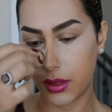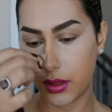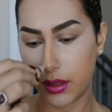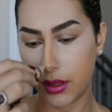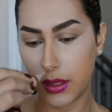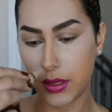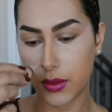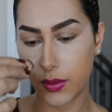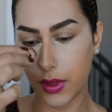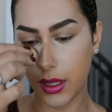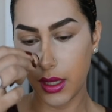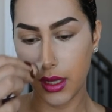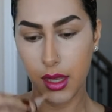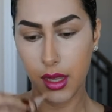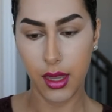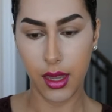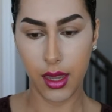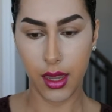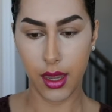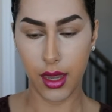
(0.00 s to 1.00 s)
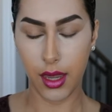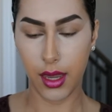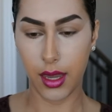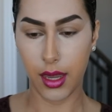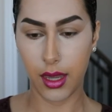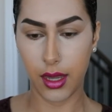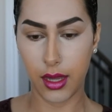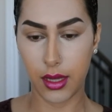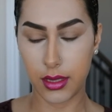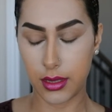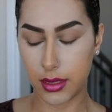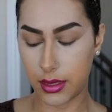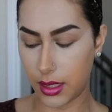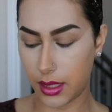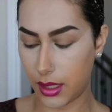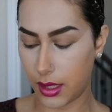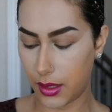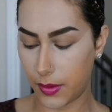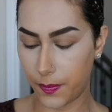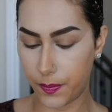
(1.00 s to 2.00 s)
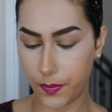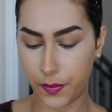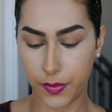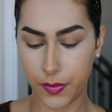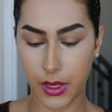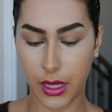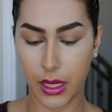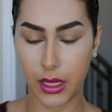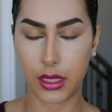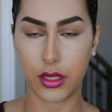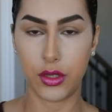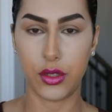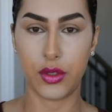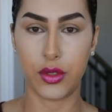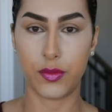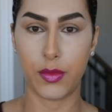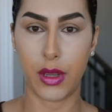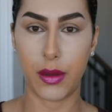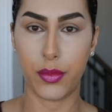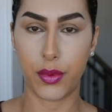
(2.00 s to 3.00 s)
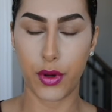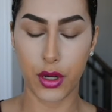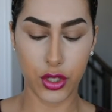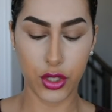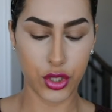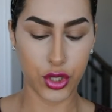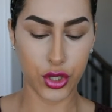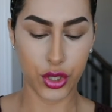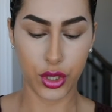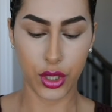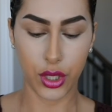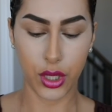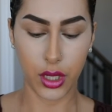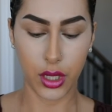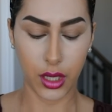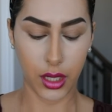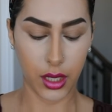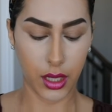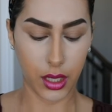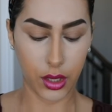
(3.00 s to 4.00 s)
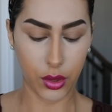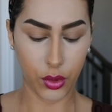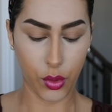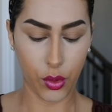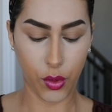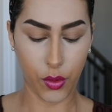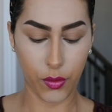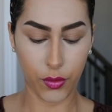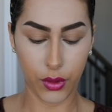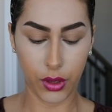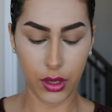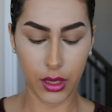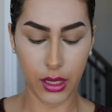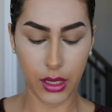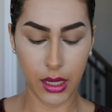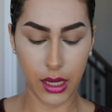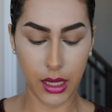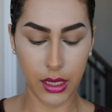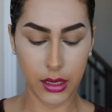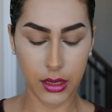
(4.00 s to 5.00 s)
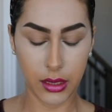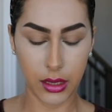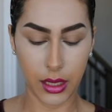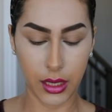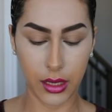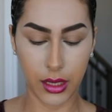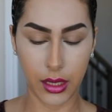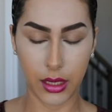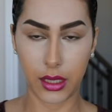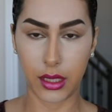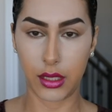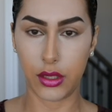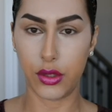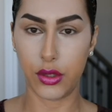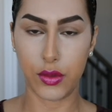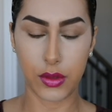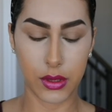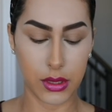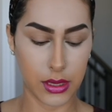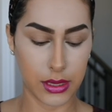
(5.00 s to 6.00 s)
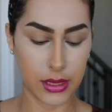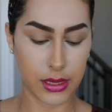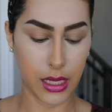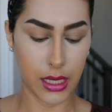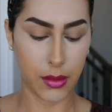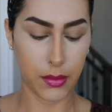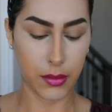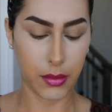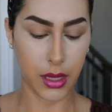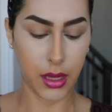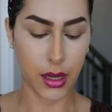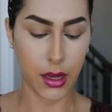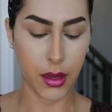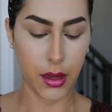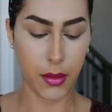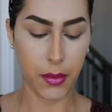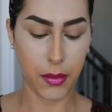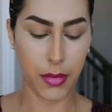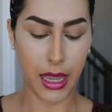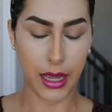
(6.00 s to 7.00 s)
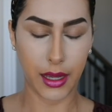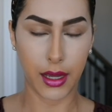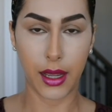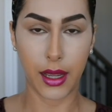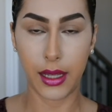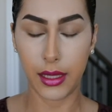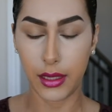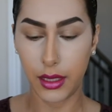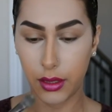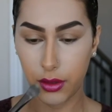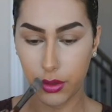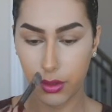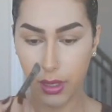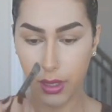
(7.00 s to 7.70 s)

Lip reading: this way, and I can use my brush and go over it again, and I can use the same MAC highlighter